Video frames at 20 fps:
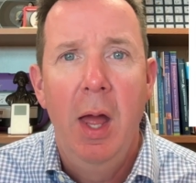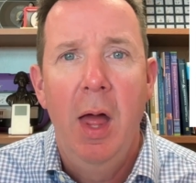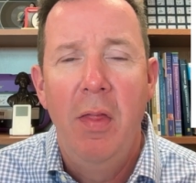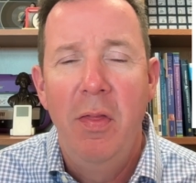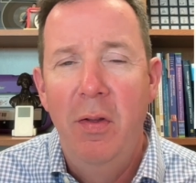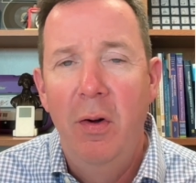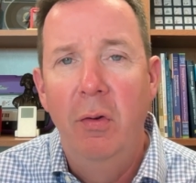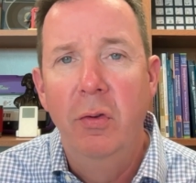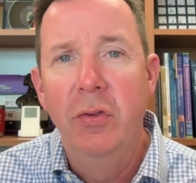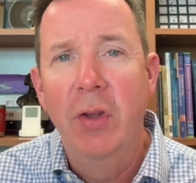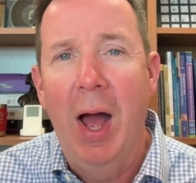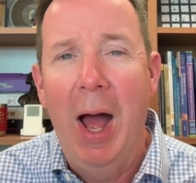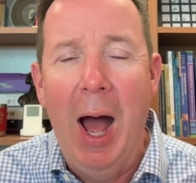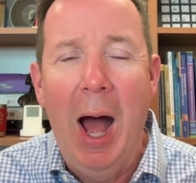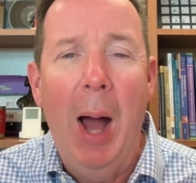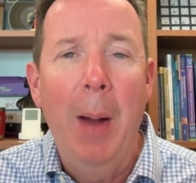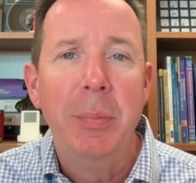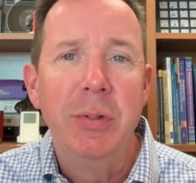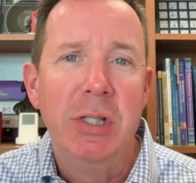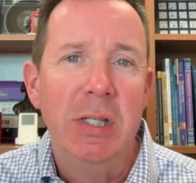those
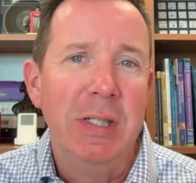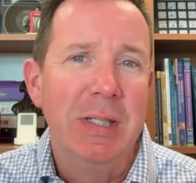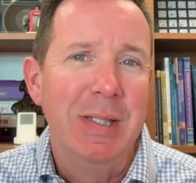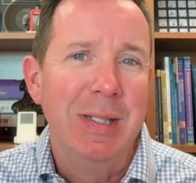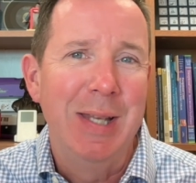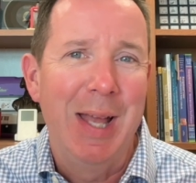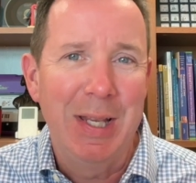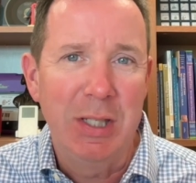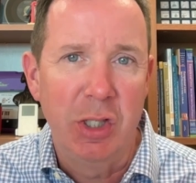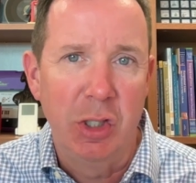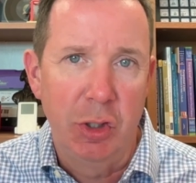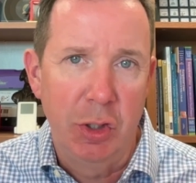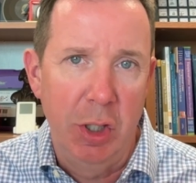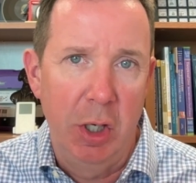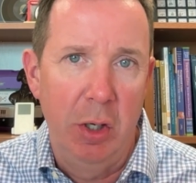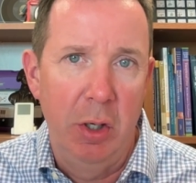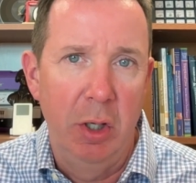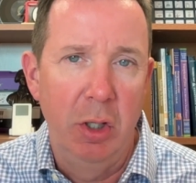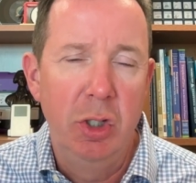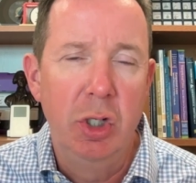options
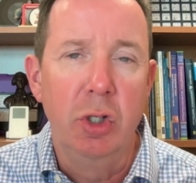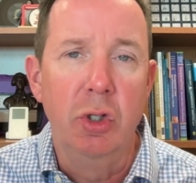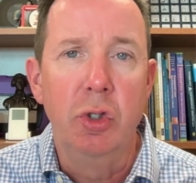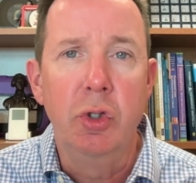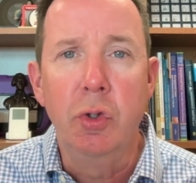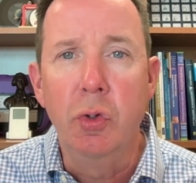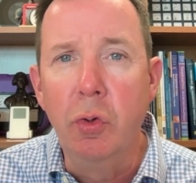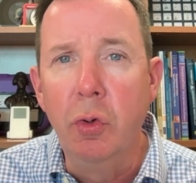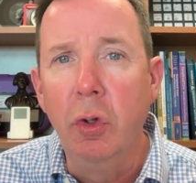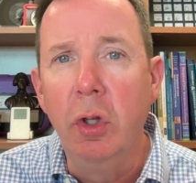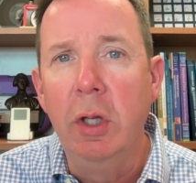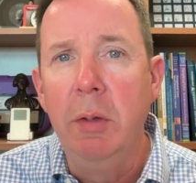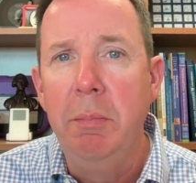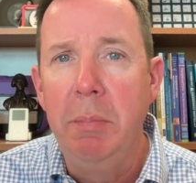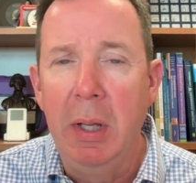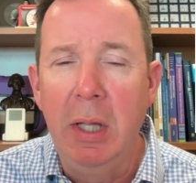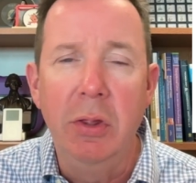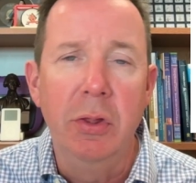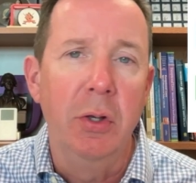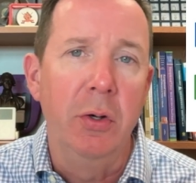necessary to truly
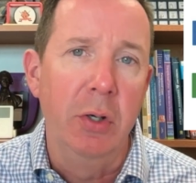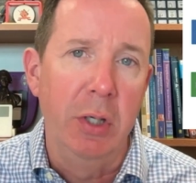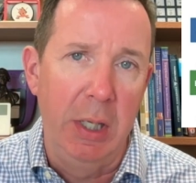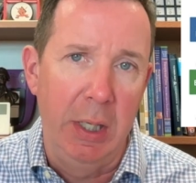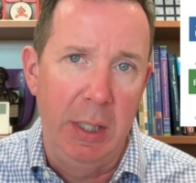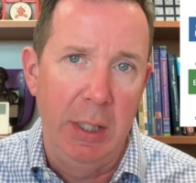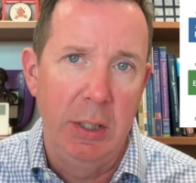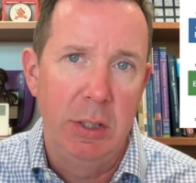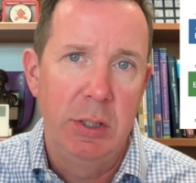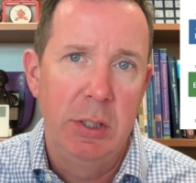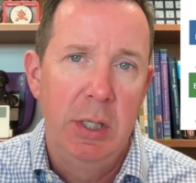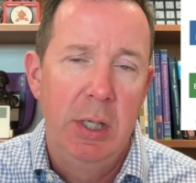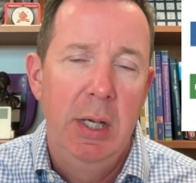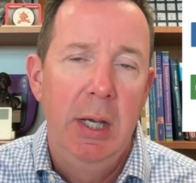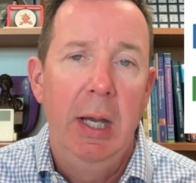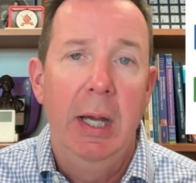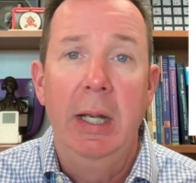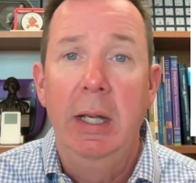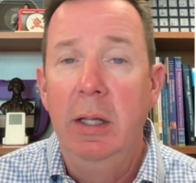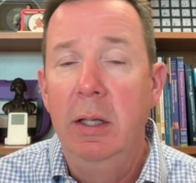meet their needs,
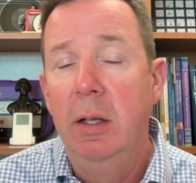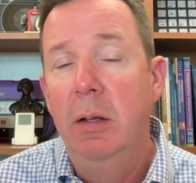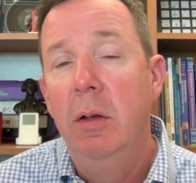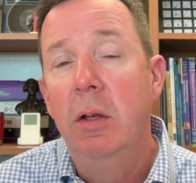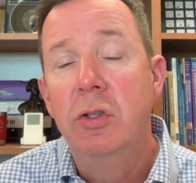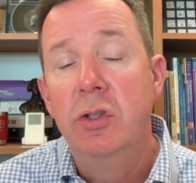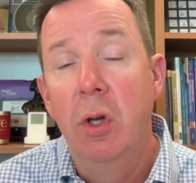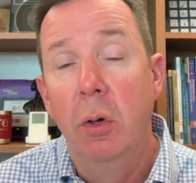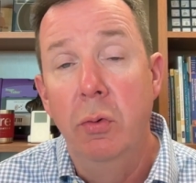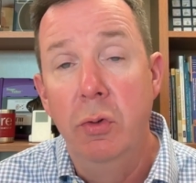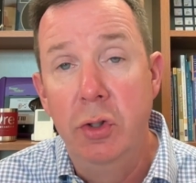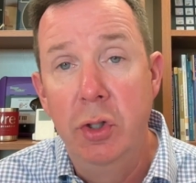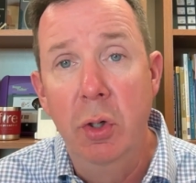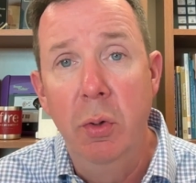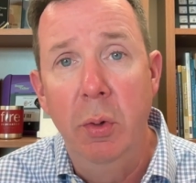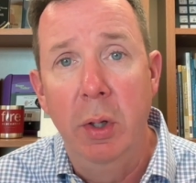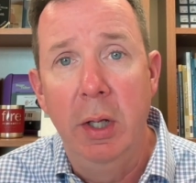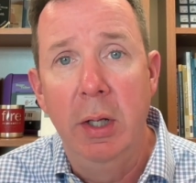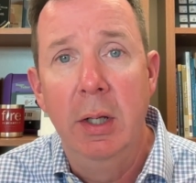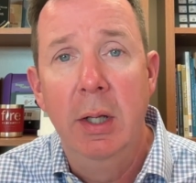and in so
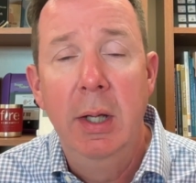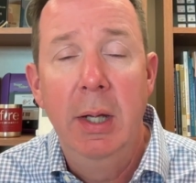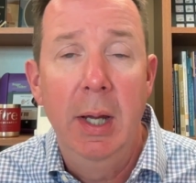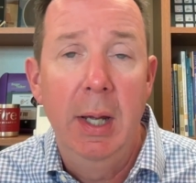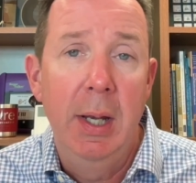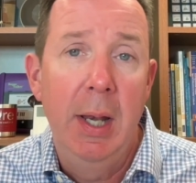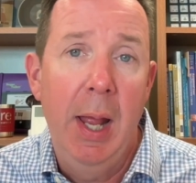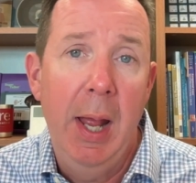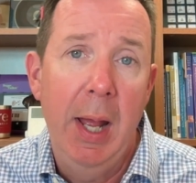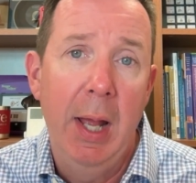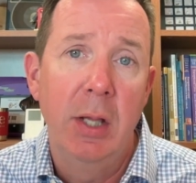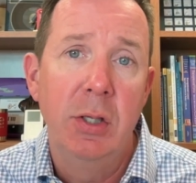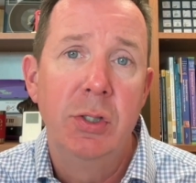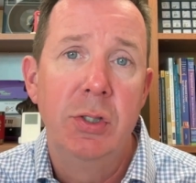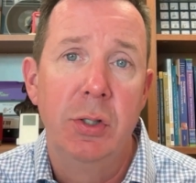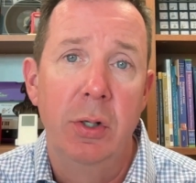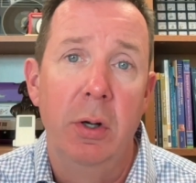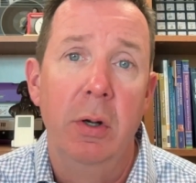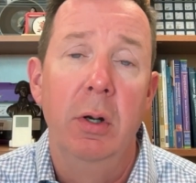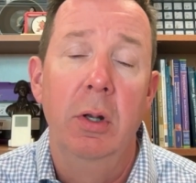doing,
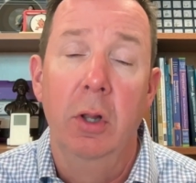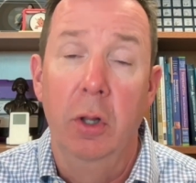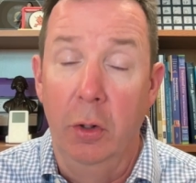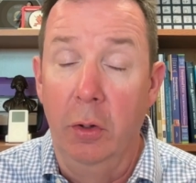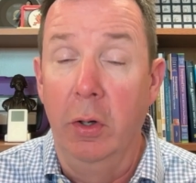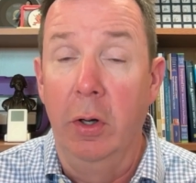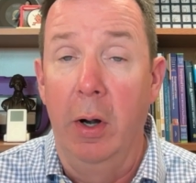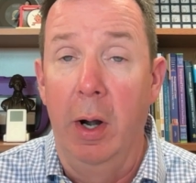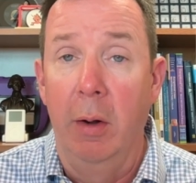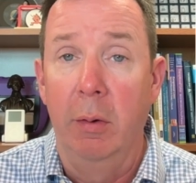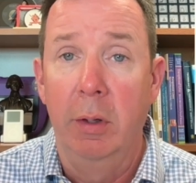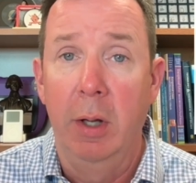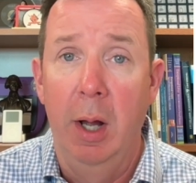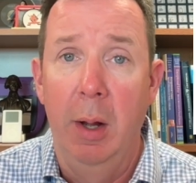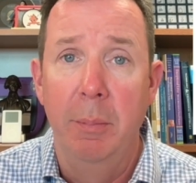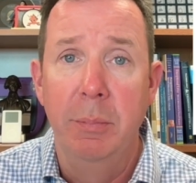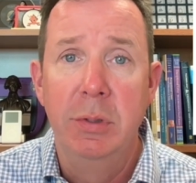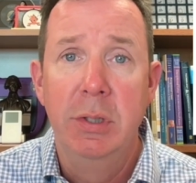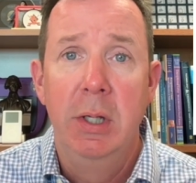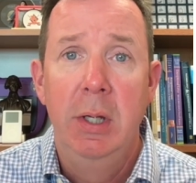enhance their learner
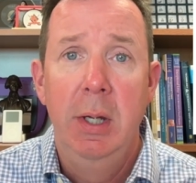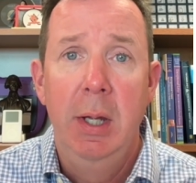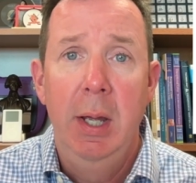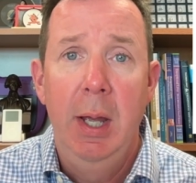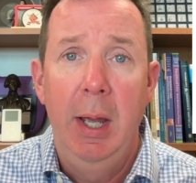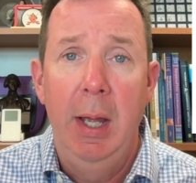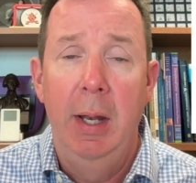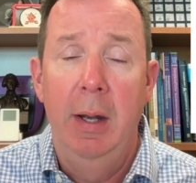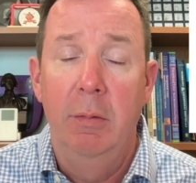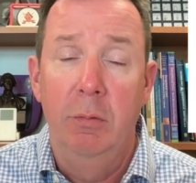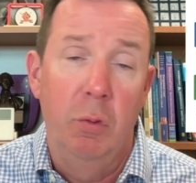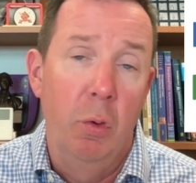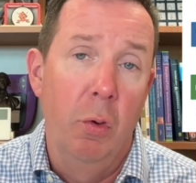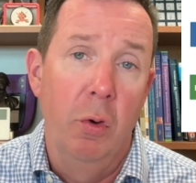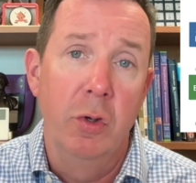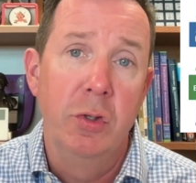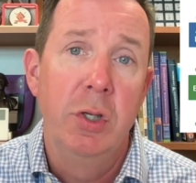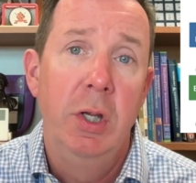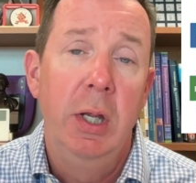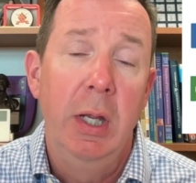outcomes, and of
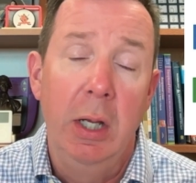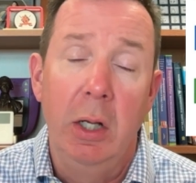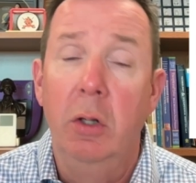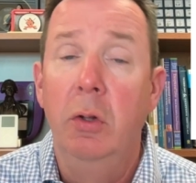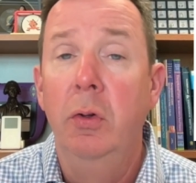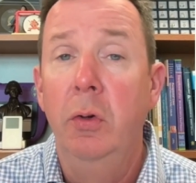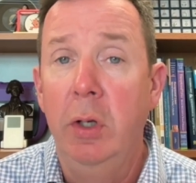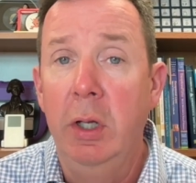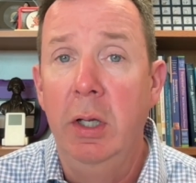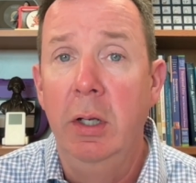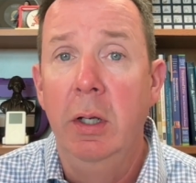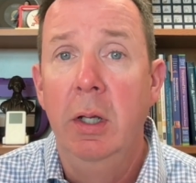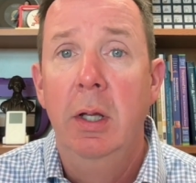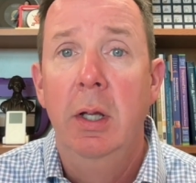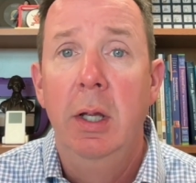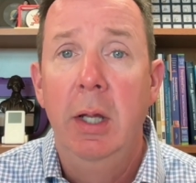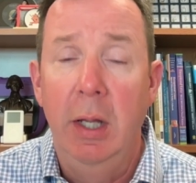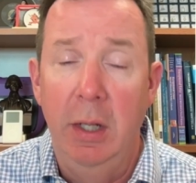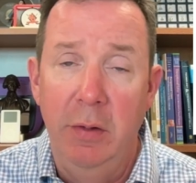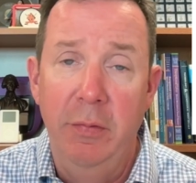course, including
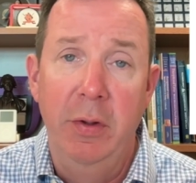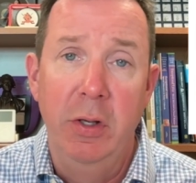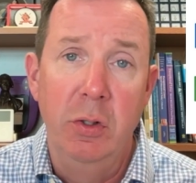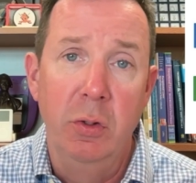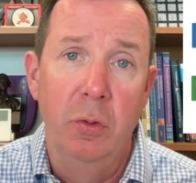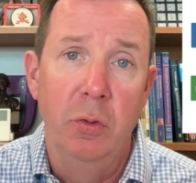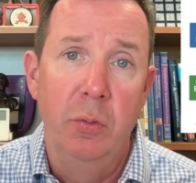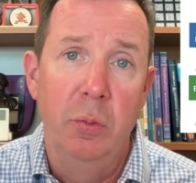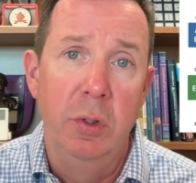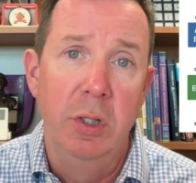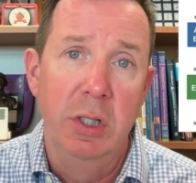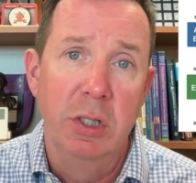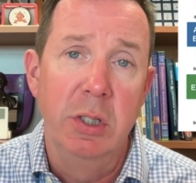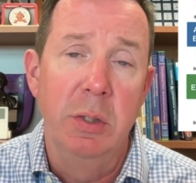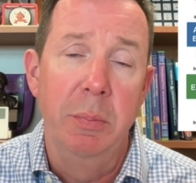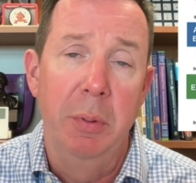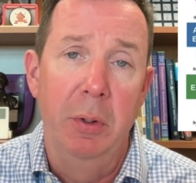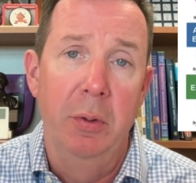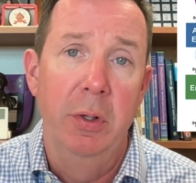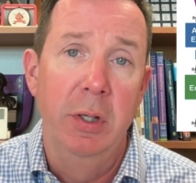individuals with
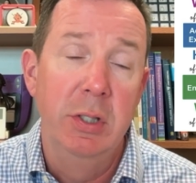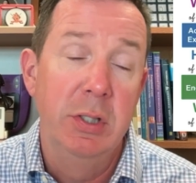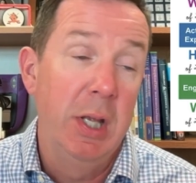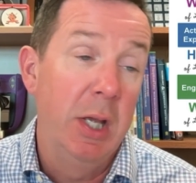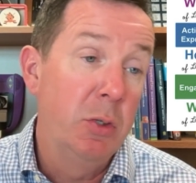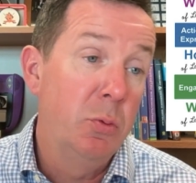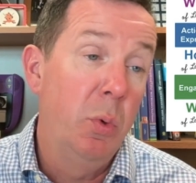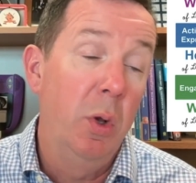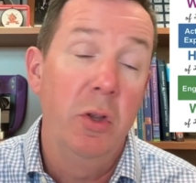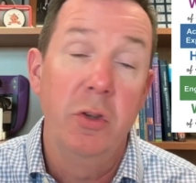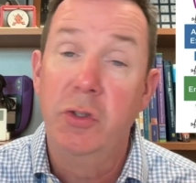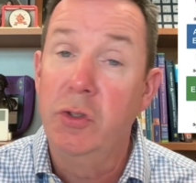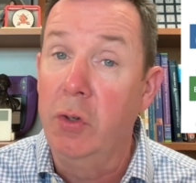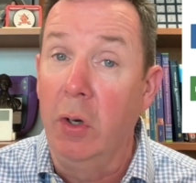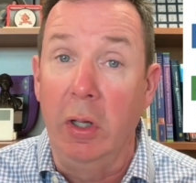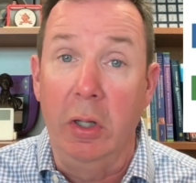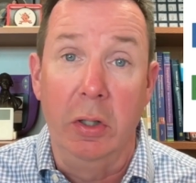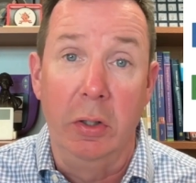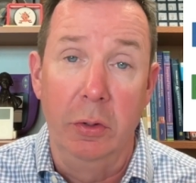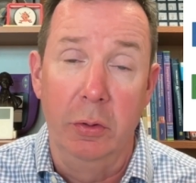disabilities as well as
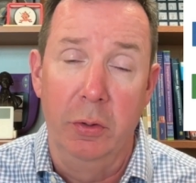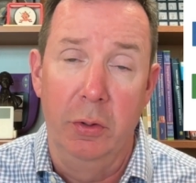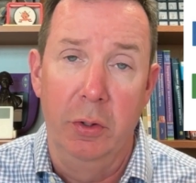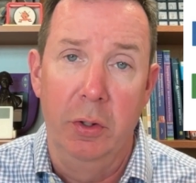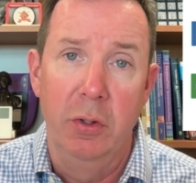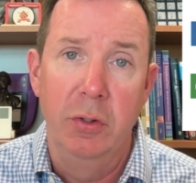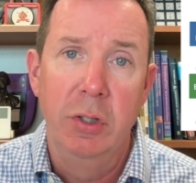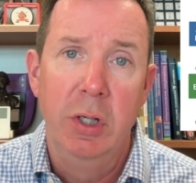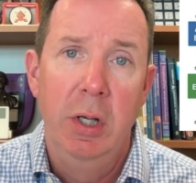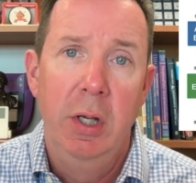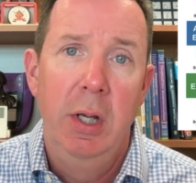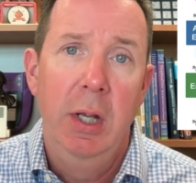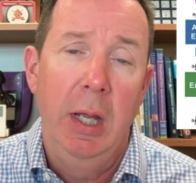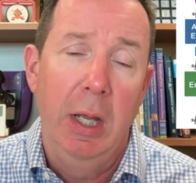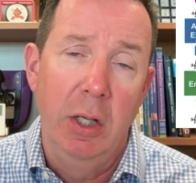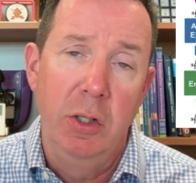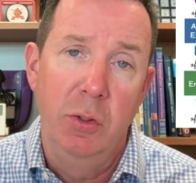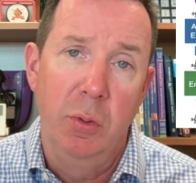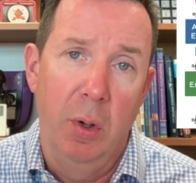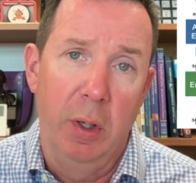struggling learners
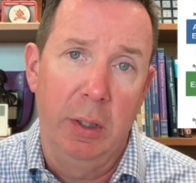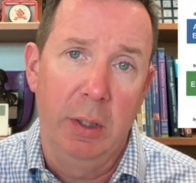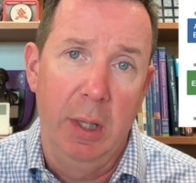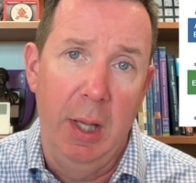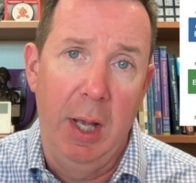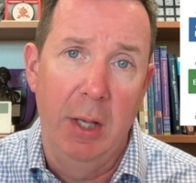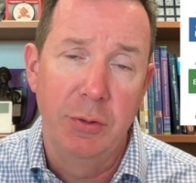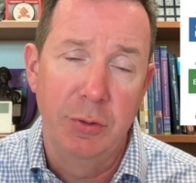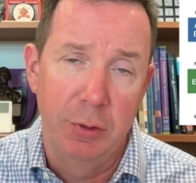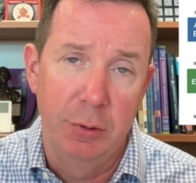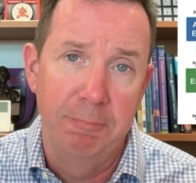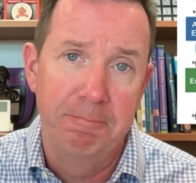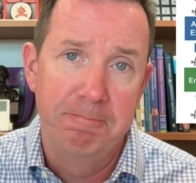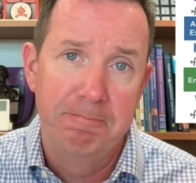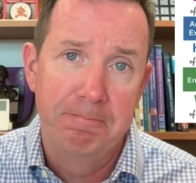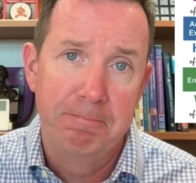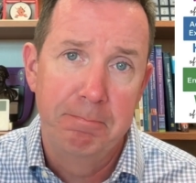into our classroom.